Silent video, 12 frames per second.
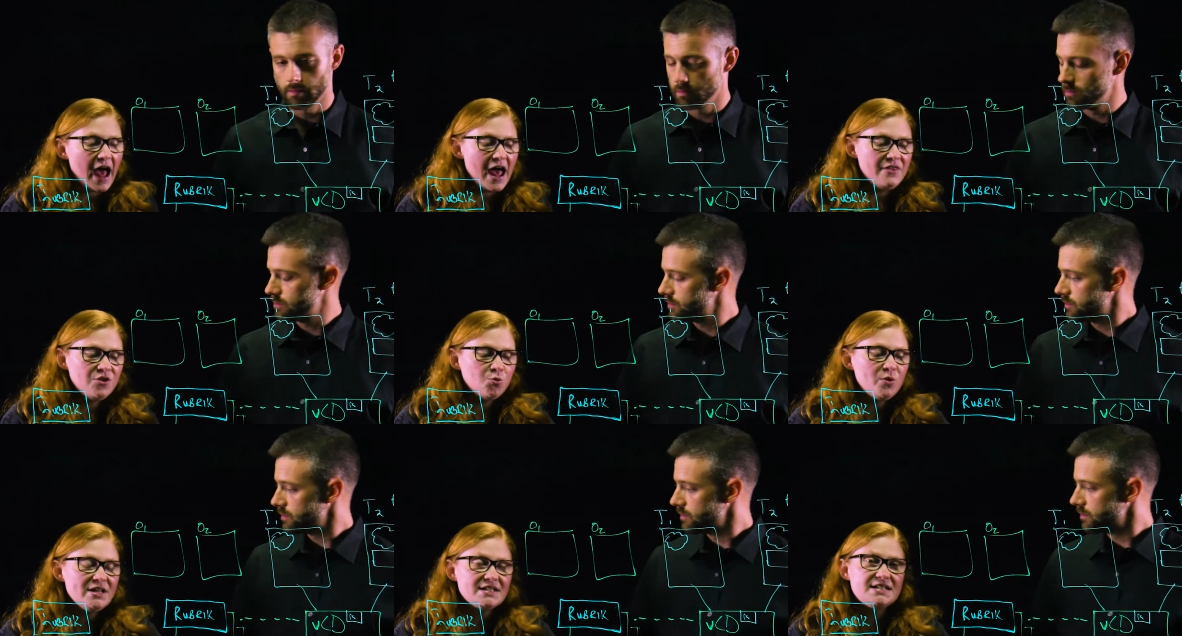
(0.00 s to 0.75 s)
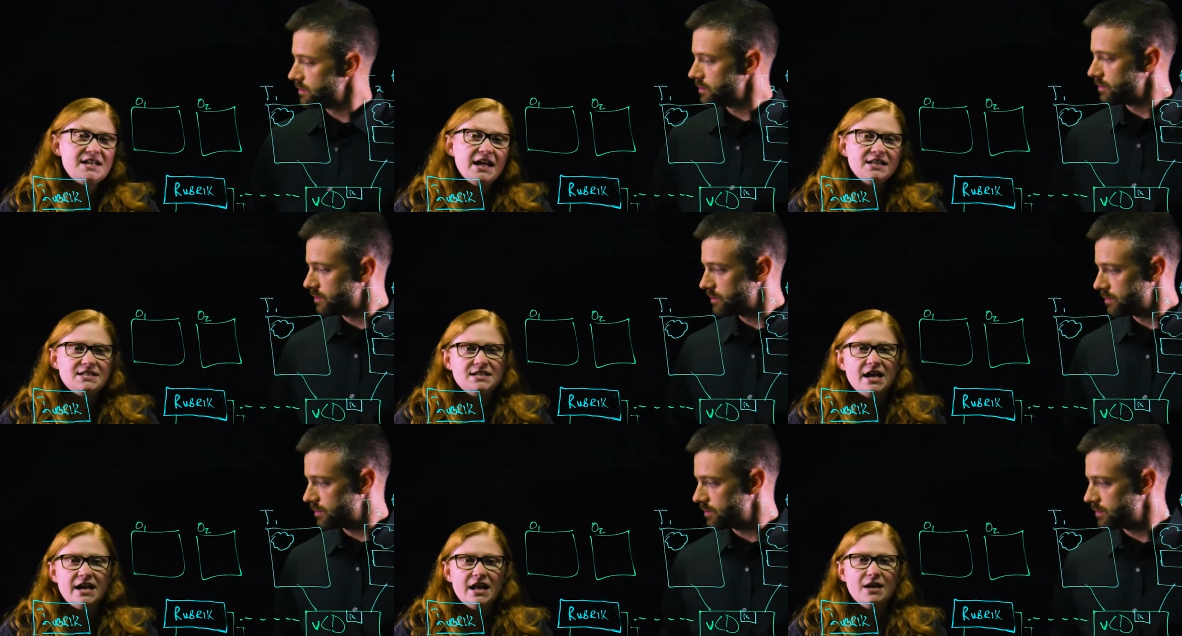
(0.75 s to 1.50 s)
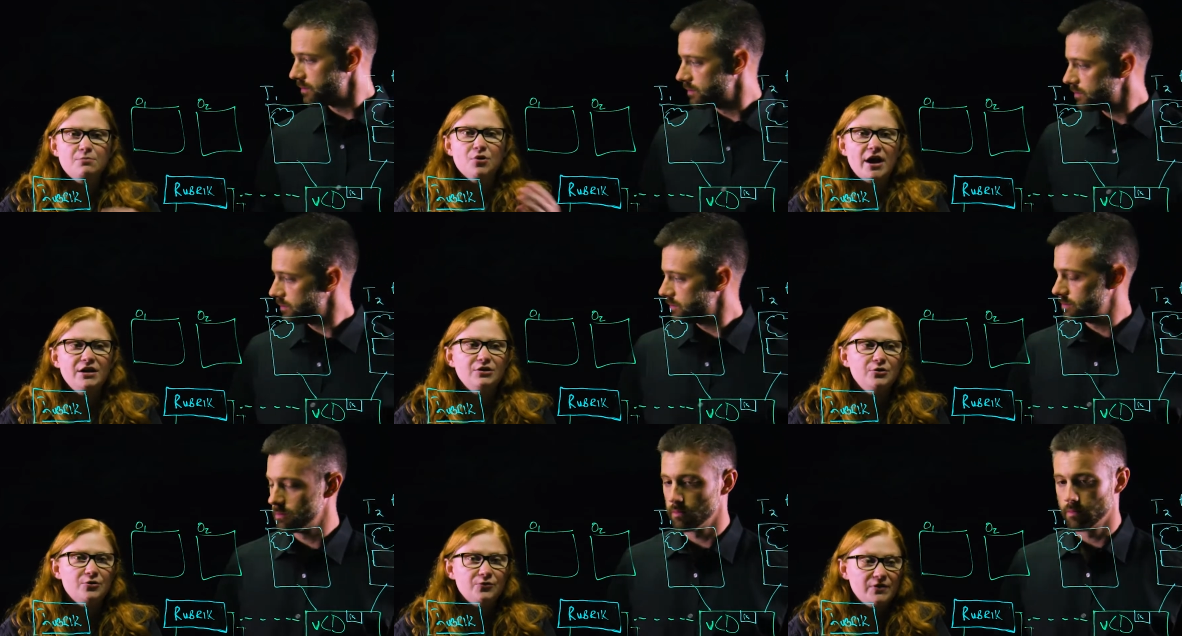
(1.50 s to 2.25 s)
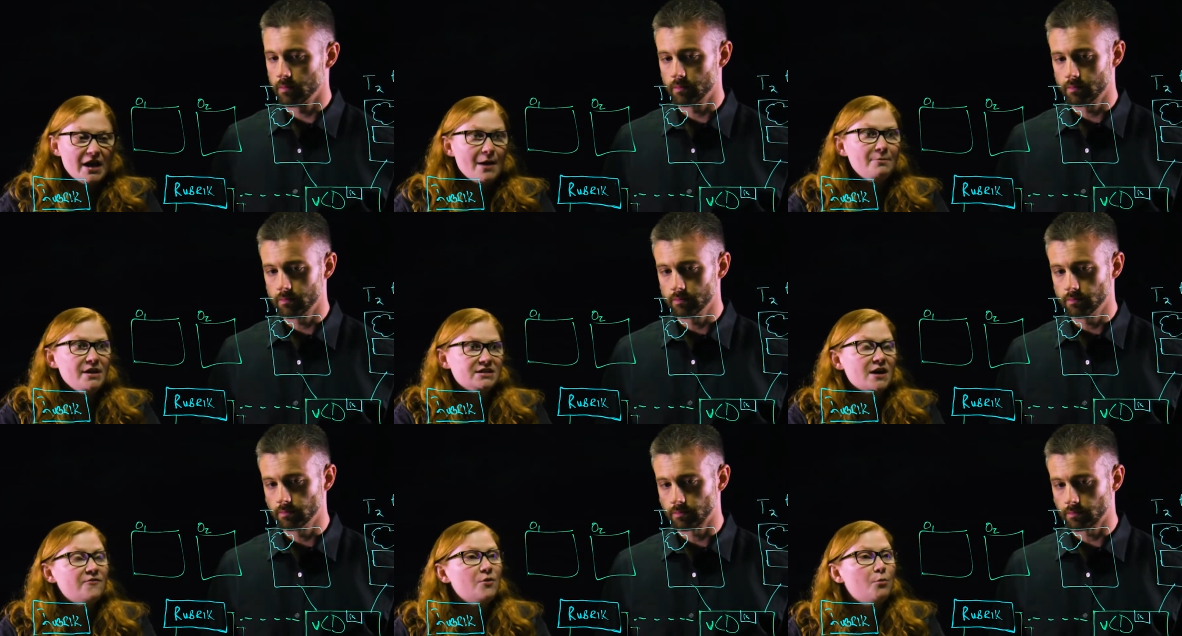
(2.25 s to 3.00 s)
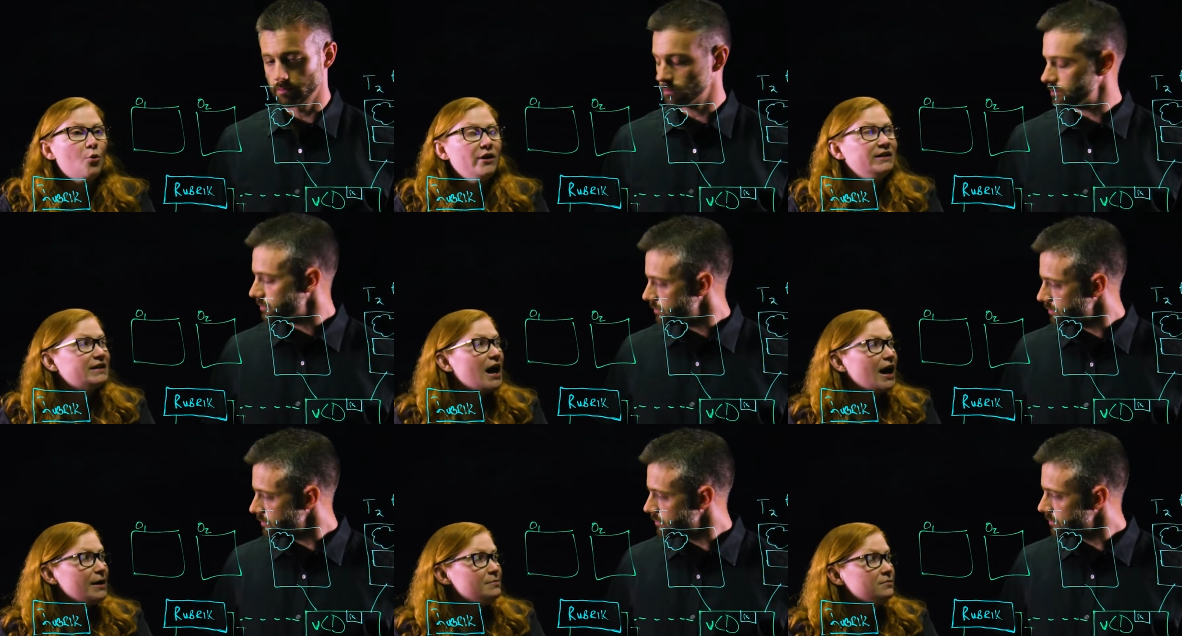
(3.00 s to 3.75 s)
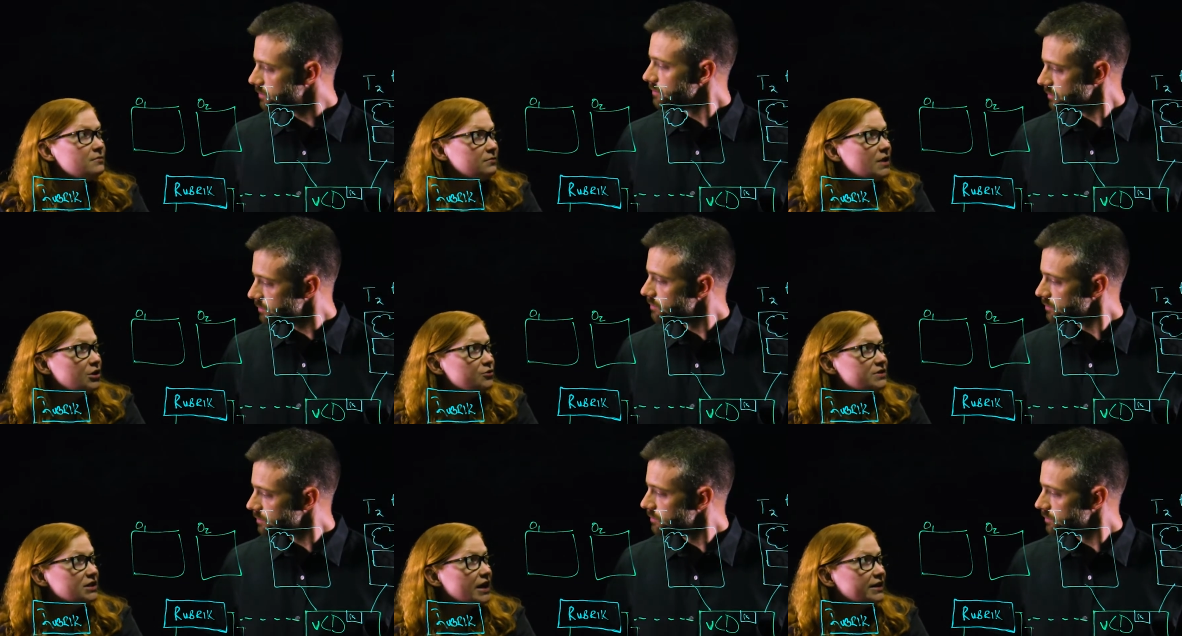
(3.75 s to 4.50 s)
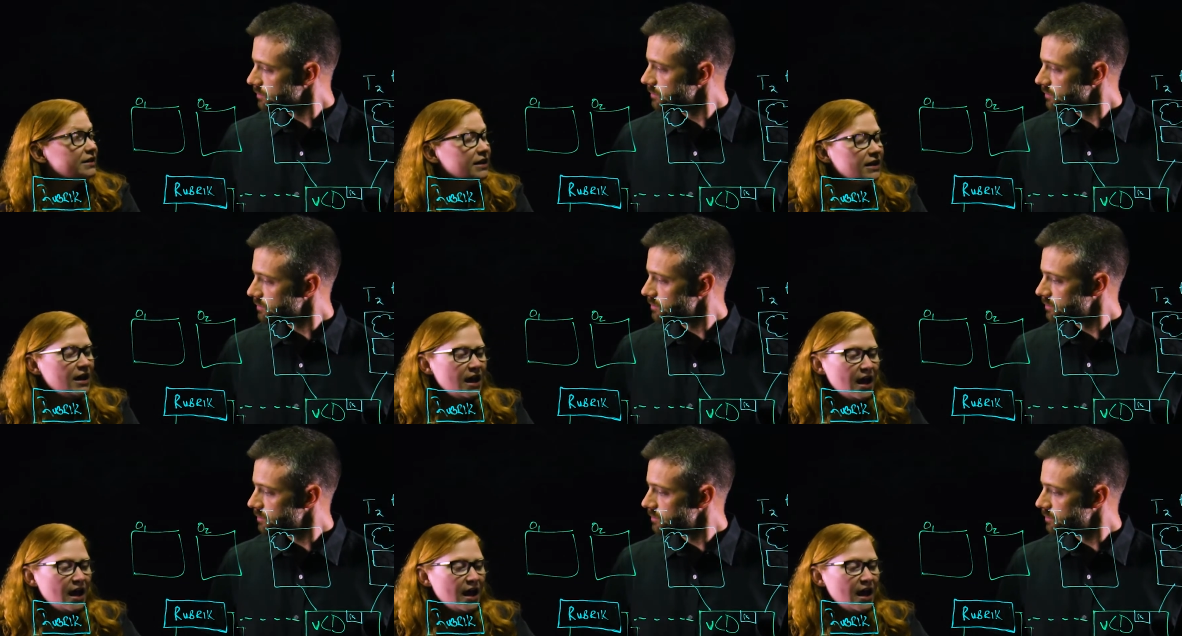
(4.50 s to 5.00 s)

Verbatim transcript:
Speaker 1: and then we instantiate a brand new vApp based off of the point in time that you selected.